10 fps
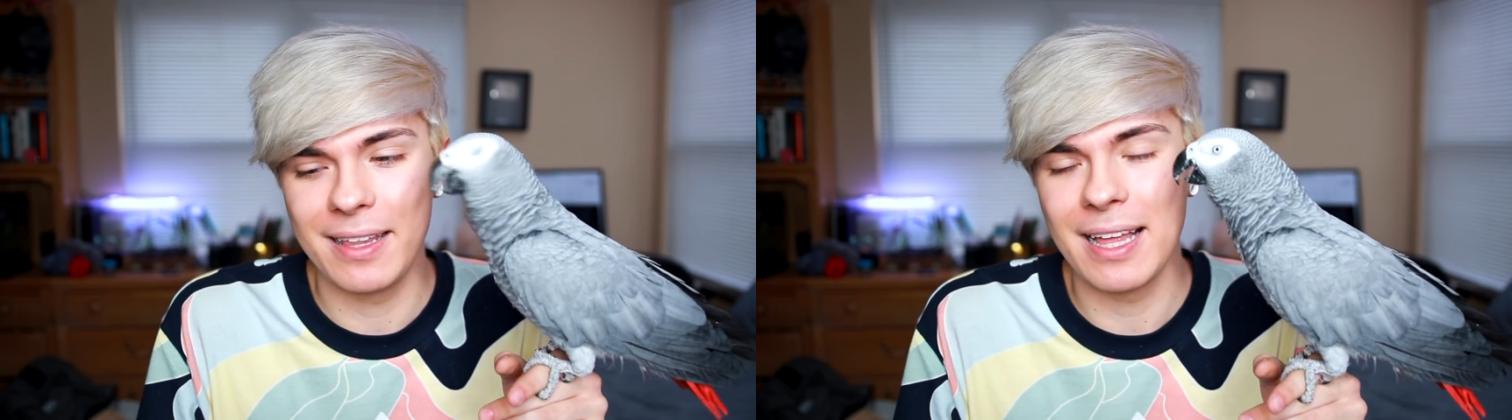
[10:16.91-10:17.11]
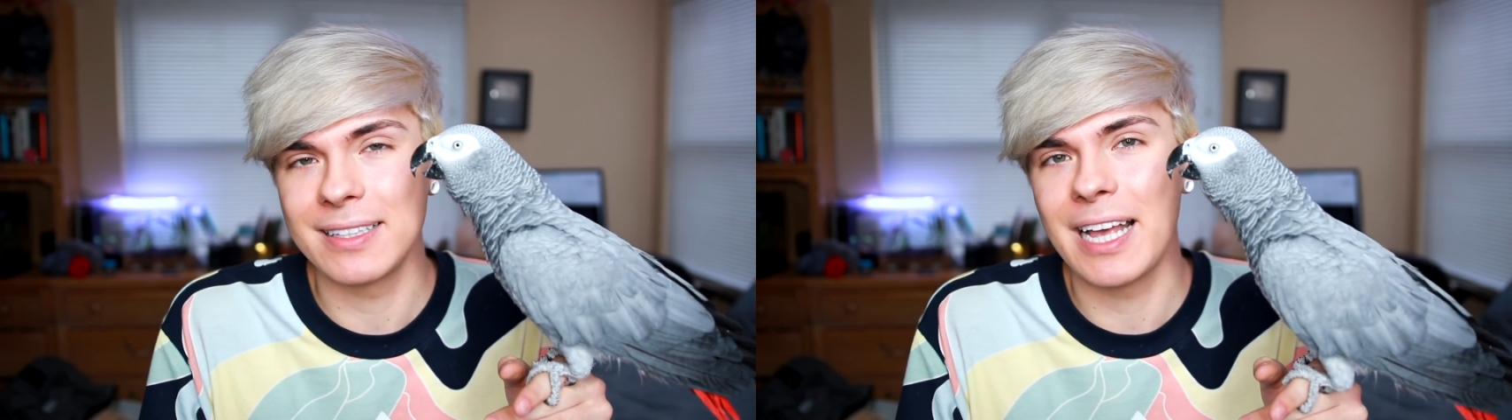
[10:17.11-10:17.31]

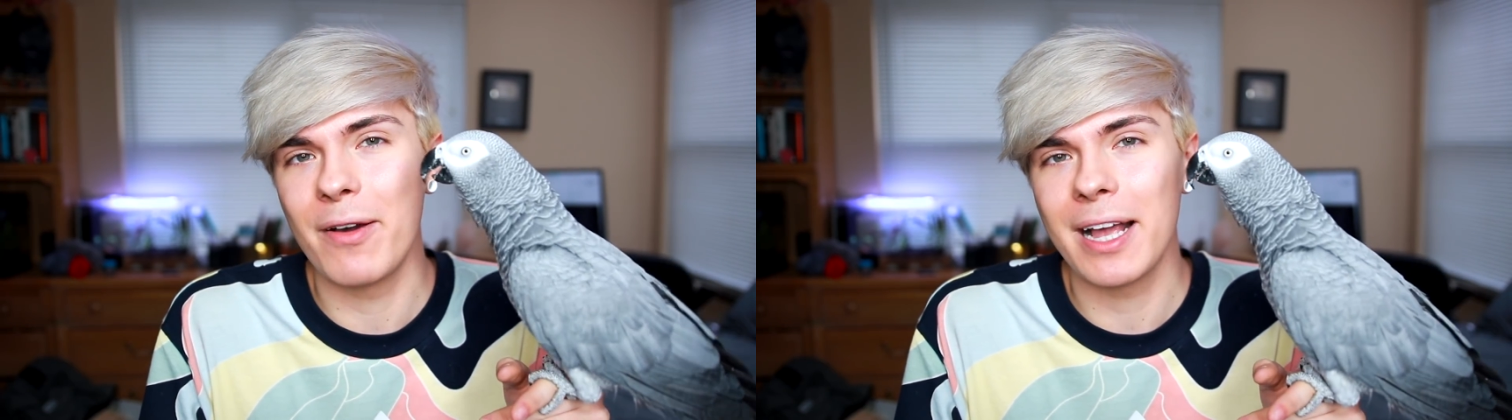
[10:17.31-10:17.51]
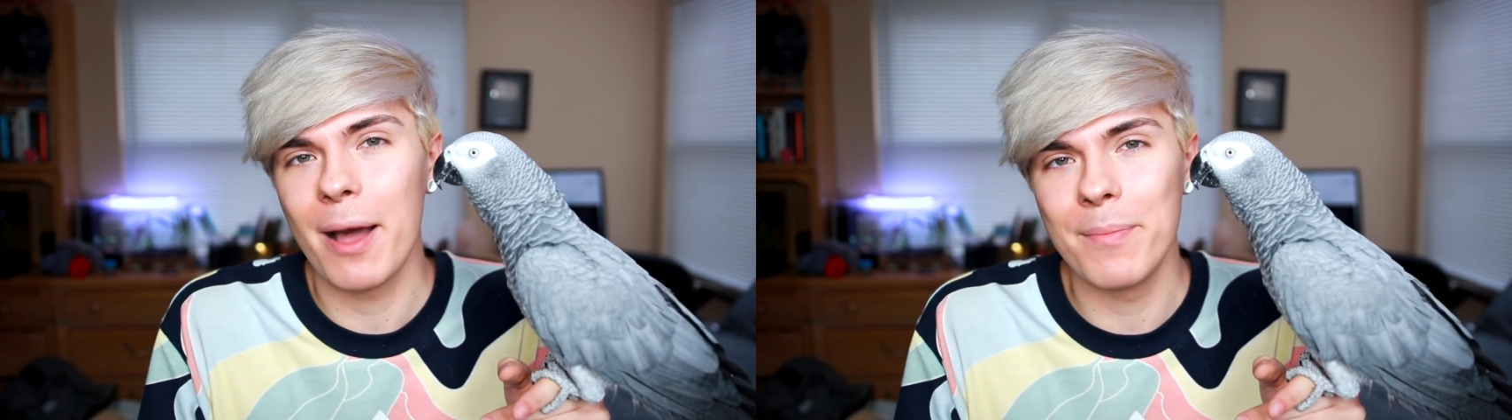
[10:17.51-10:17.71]
That's how
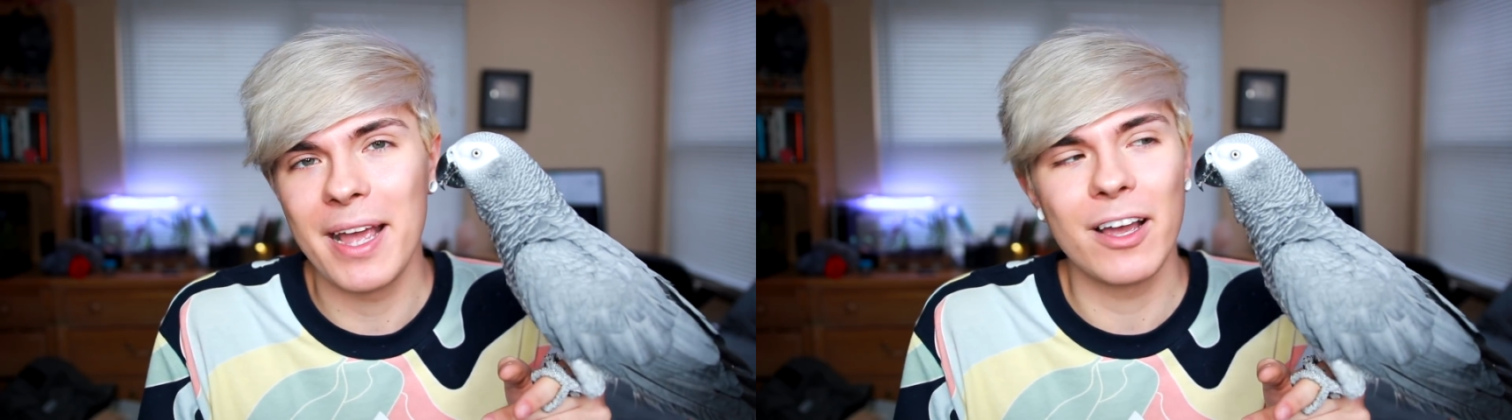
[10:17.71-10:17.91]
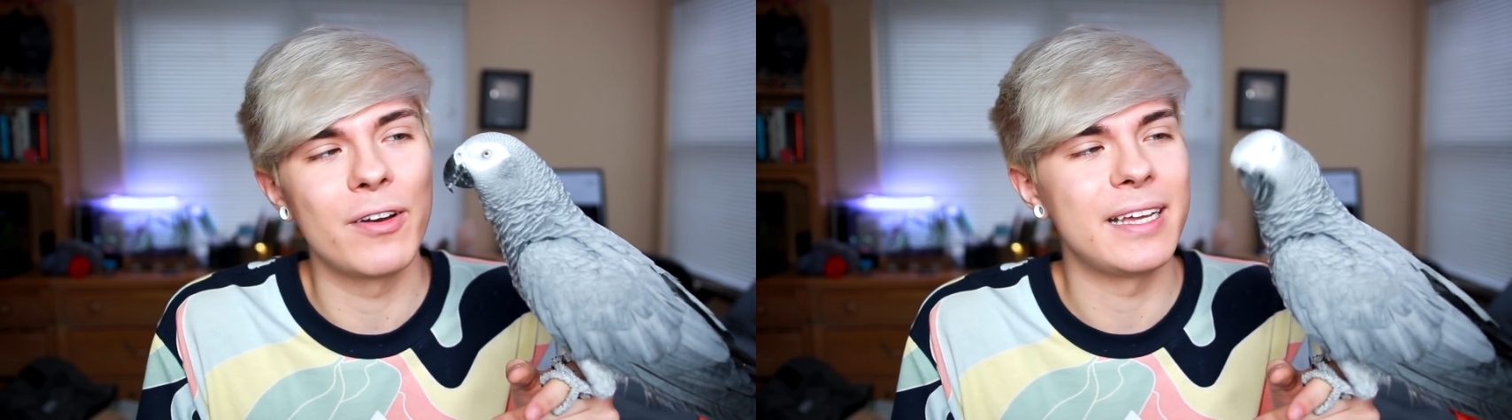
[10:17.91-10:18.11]
I got
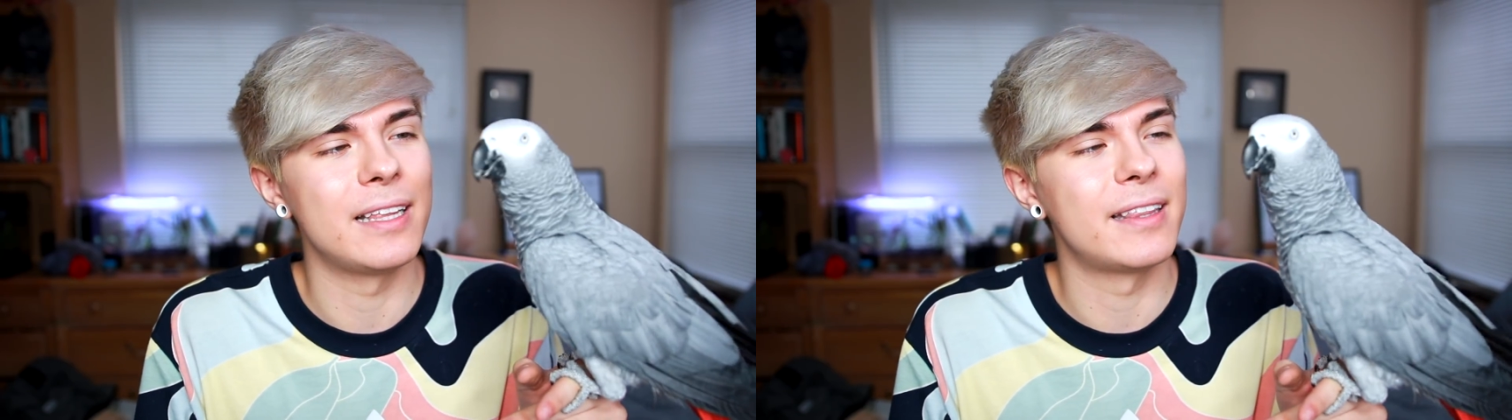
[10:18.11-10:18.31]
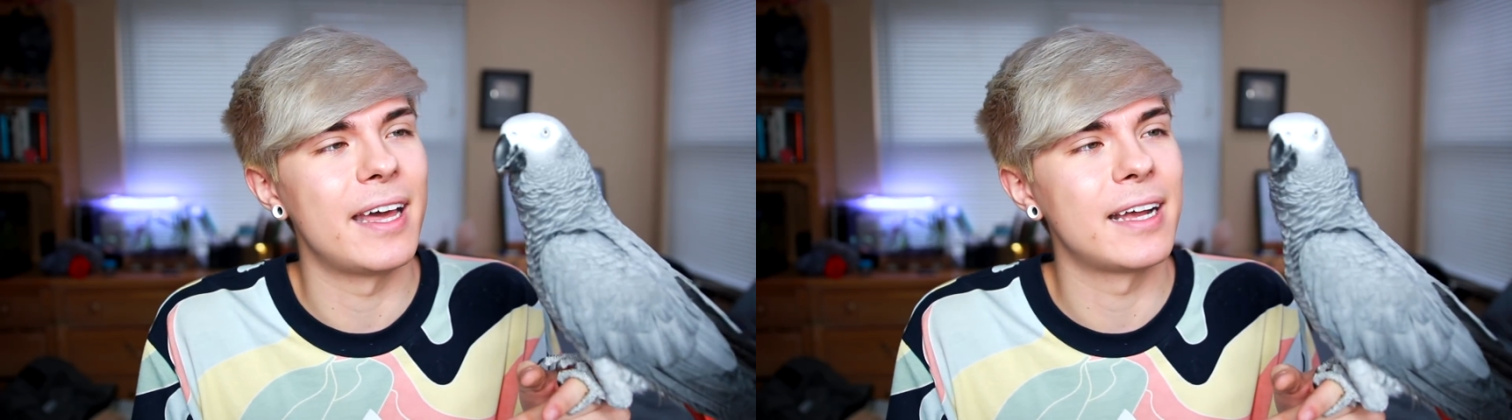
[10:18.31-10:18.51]
Mango to
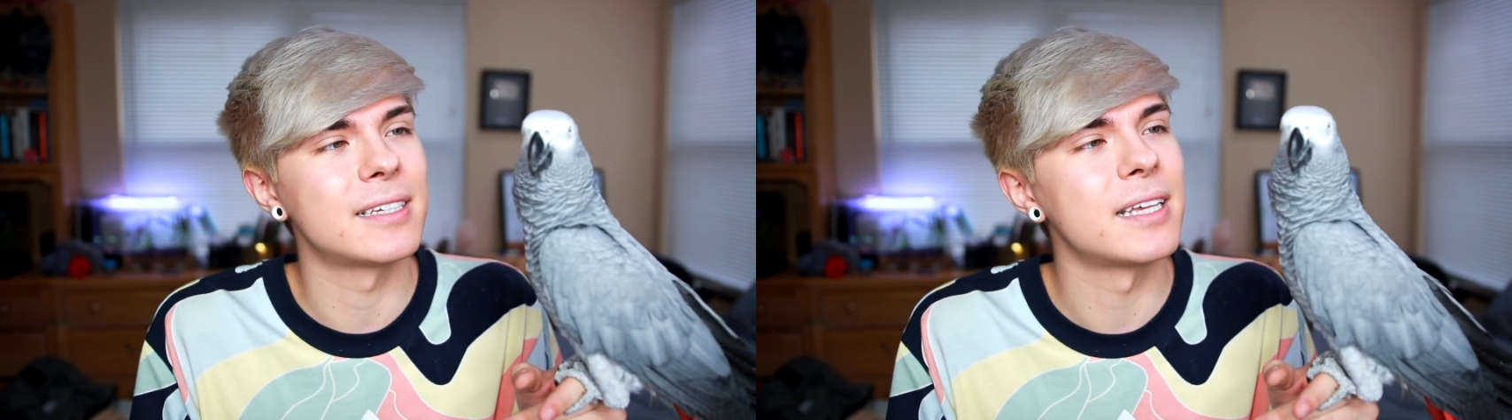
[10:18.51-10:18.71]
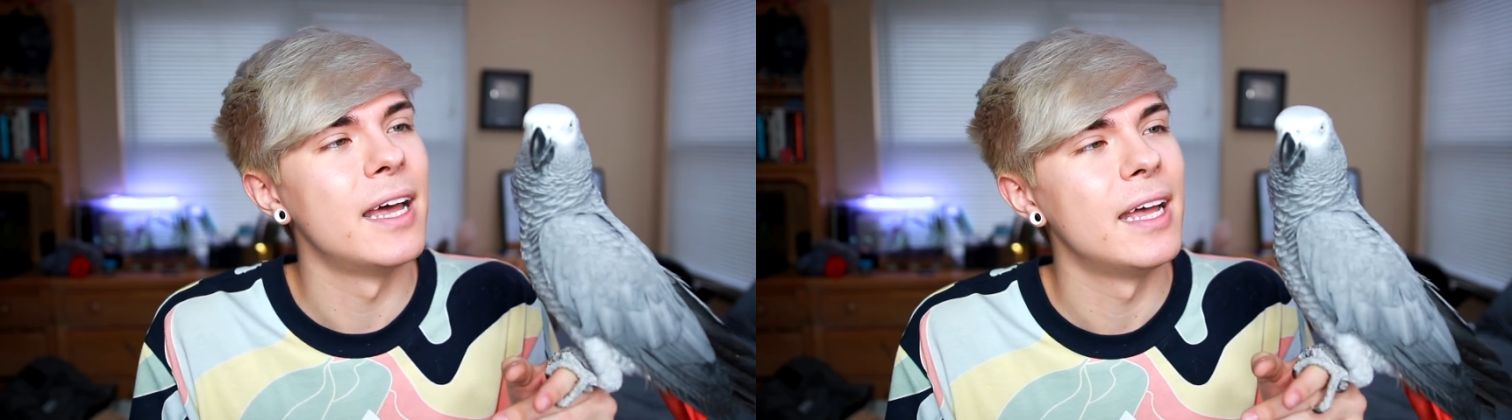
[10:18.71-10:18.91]
eat
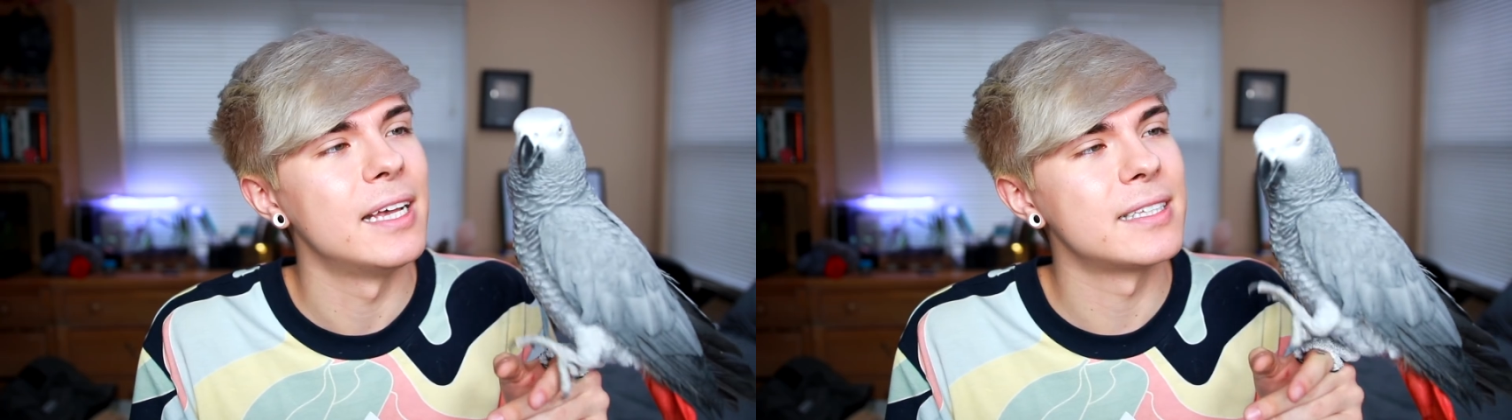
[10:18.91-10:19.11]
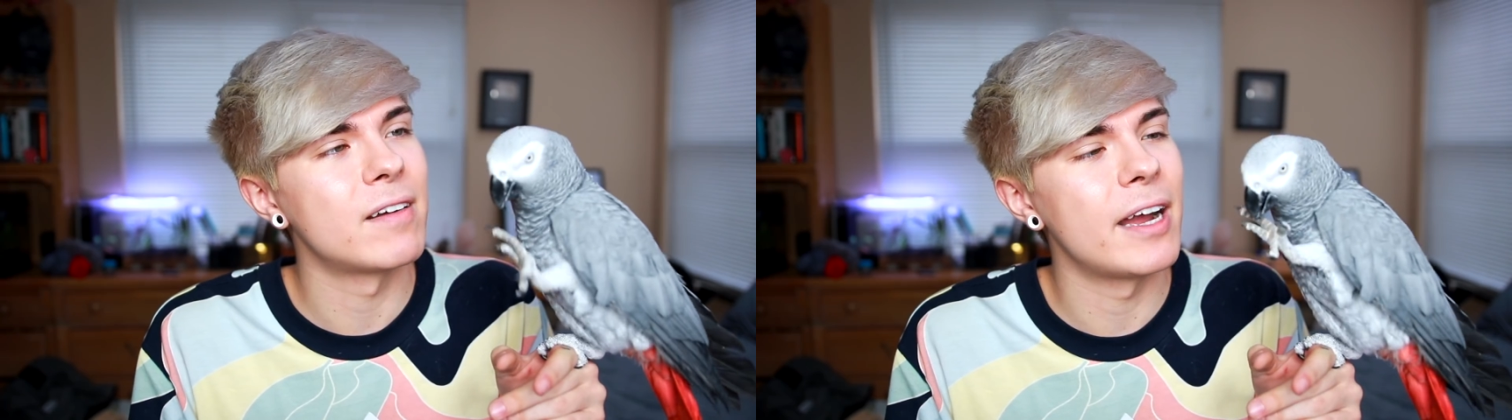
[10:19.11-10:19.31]
things.
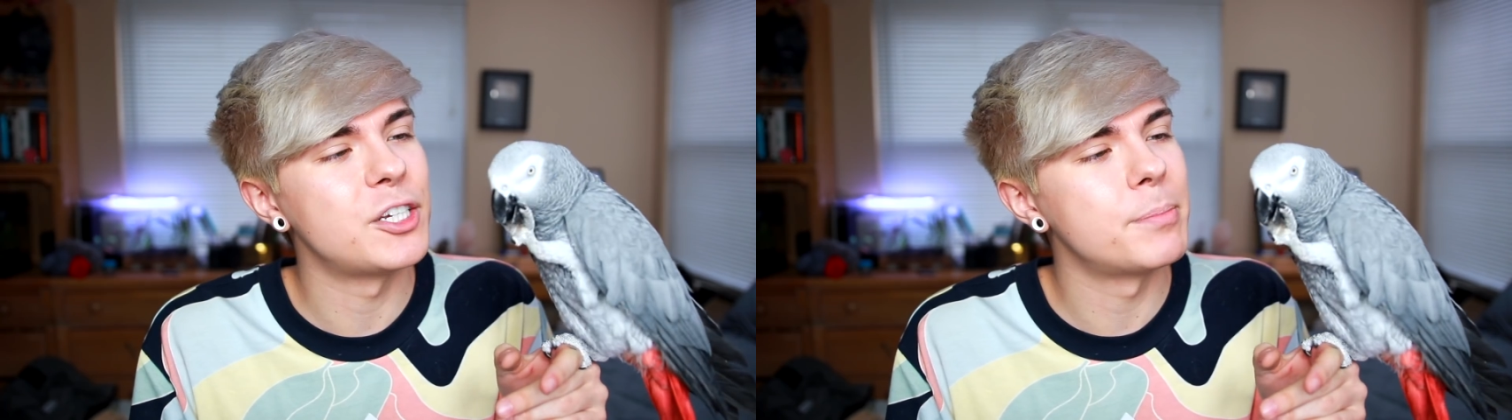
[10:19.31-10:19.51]
Isn't that right,